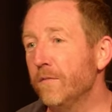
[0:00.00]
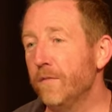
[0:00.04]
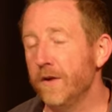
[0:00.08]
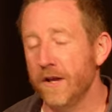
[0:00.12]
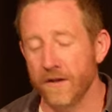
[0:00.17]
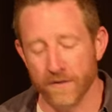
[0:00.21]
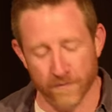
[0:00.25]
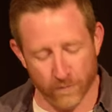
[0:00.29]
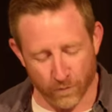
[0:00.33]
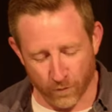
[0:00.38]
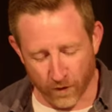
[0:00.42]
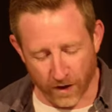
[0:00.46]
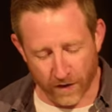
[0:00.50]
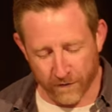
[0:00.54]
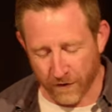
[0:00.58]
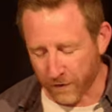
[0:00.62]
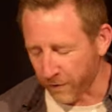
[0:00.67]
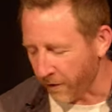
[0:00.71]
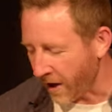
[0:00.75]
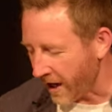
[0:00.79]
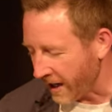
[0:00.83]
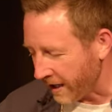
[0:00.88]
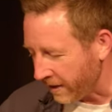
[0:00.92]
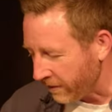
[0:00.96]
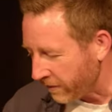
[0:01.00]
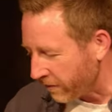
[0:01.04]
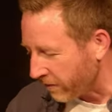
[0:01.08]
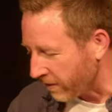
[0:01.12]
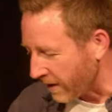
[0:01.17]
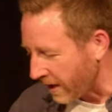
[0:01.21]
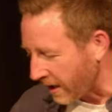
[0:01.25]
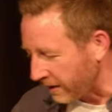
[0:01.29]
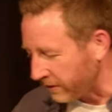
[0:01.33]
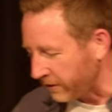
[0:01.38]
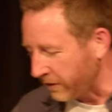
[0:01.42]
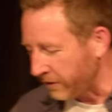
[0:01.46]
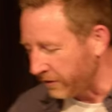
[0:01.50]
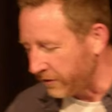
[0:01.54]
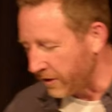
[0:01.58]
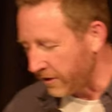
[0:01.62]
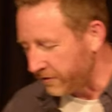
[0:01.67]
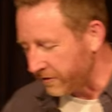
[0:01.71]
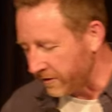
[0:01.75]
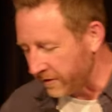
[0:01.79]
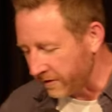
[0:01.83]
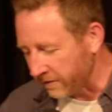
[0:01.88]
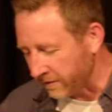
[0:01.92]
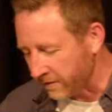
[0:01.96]
In one of his writings to the
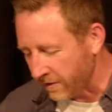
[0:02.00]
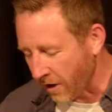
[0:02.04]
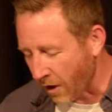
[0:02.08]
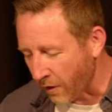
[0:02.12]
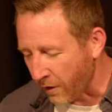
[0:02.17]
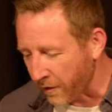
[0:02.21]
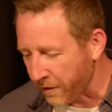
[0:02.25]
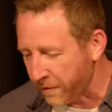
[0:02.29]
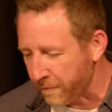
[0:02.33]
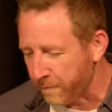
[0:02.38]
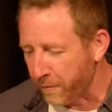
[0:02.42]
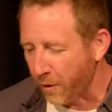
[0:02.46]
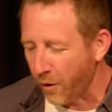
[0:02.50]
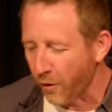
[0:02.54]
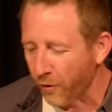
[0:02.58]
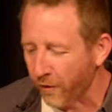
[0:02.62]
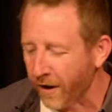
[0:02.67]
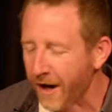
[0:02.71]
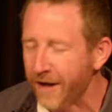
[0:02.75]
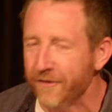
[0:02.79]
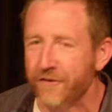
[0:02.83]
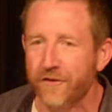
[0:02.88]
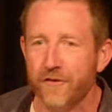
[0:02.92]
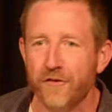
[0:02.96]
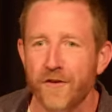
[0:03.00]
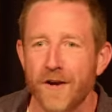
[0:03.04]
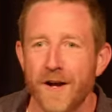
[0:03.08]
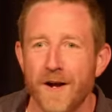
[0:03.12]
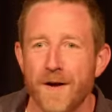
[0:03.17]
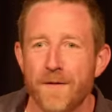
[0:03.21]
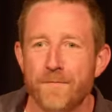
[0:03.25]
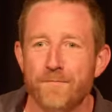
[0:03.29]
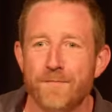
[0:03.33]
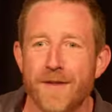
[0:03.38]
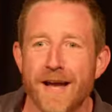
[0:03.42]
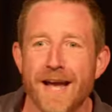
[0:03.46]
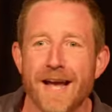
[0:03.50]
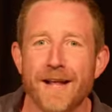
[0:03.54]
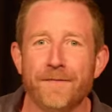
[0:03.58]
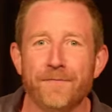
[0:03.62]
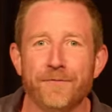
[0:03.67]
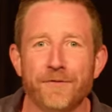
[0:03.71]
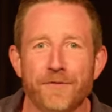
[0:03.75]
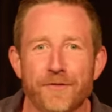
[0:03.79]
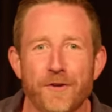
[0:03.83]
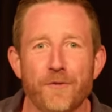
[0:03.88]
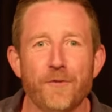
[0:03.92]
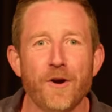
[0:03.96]
church in Corinth, Paul writes, man,
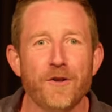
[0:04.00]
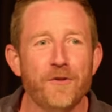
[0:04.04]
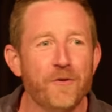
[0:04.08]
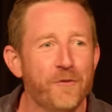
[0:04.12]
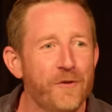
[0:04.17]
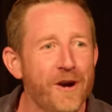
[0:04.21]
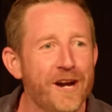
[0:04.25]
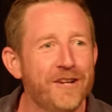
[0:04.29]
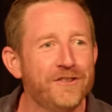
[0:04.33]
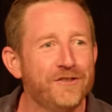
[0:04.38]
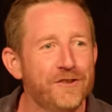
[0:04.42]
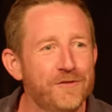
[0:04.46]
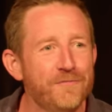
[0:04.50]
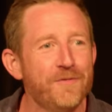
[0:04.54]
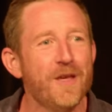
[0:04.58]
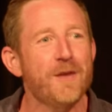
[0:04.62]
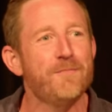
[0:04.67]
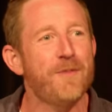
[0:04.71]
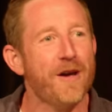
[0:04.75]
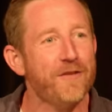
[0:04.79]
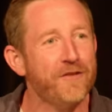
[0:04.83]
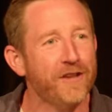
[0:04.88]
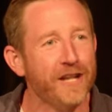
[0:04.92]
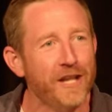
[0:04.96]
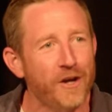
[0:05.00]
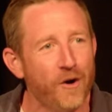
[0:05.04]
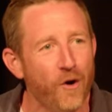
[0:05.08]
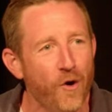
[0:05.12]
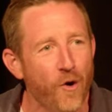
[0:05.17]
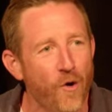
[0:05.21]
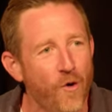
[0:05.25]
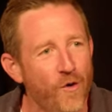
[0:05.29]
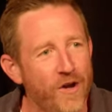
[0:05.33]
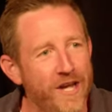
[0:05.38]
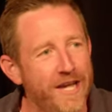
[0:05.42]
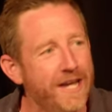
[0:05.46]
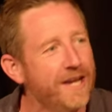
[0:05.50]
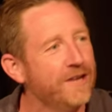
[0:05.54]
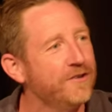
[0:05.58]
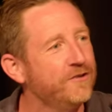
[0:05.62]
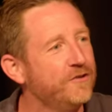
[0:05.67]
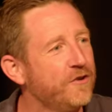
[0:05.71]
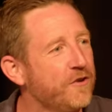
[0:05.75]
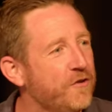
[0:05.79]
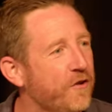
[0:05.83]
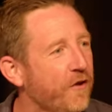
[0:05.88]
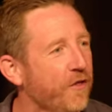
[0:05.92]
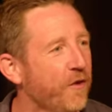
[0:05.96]
the resurrection, it basically all
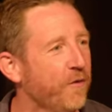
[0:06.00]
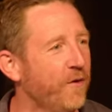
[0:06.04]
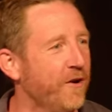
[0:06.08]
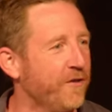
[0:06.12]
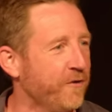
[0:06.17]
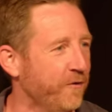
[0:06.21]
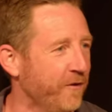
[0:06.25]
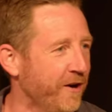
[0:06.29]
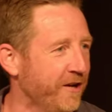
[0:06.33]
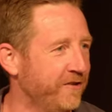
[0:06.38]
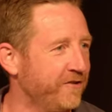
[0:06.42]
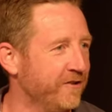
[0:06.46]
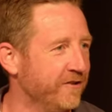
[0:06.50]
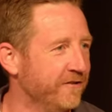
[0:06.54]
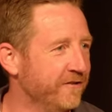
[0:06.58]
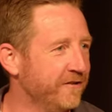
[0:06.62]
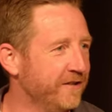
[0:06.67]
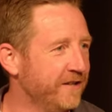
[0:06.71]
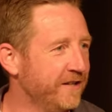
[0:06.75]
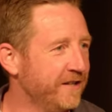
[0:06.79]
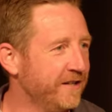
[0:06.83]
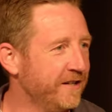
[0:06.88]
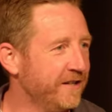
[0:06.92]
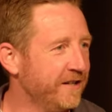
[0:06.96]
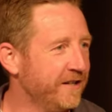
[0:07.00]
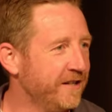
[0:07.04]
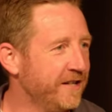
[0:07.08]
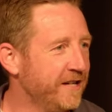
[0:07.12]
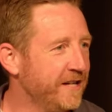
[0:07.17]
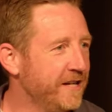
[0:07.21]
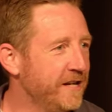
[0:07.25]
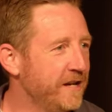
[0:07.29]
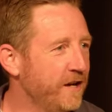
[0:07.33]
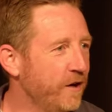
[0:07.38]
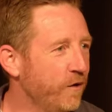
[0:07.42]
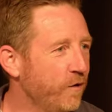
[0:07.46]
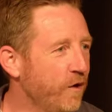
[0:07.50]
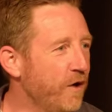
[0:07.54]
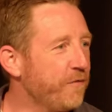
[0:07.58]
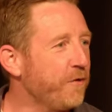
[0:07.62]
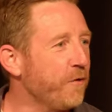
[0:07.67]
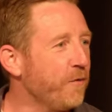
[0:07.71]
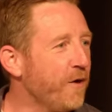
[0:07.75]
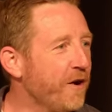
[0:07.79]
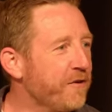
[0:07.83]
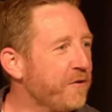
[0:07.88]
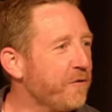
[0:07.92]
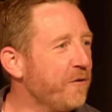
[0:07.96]
hinges on the resurrection. Where if the
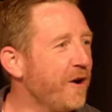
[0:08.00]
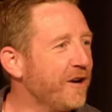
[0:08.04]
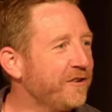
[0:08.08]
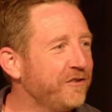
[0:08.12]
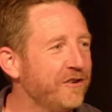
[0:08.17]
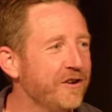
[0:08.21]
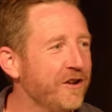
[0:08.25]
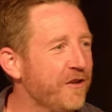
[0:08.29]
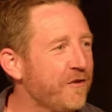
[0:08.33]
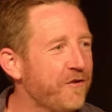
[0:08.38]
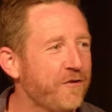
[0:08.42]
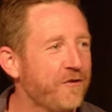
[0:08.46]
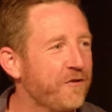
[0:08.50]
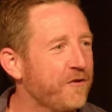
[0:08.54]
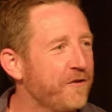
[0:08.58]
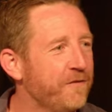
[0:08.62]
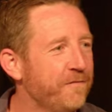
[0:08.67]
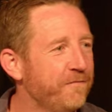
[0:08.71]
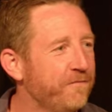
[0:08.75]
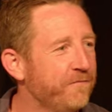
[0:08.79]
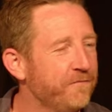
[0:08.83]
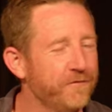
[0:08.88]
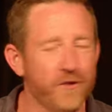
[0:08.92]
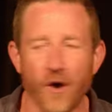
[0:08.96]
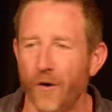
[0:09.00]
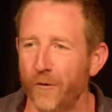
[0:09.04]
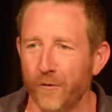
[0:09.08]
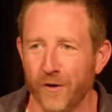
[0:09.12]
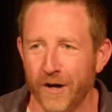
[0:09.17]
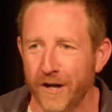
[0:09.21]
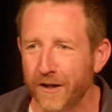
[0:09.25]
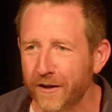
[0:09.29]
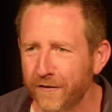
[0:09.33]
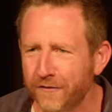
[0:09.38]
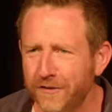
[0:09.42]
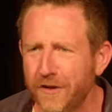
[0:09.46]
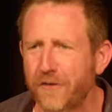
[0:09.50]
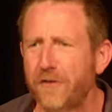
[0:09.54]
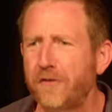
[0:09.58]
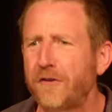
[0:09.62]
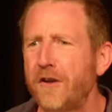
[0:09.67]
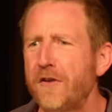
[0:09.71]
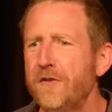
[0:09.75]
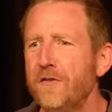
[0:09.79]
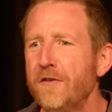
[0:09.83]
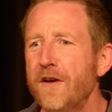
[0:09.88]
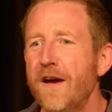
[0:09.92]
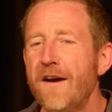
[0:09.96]
resurrection is not real, if Jesus
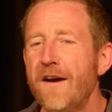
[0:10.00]
didn't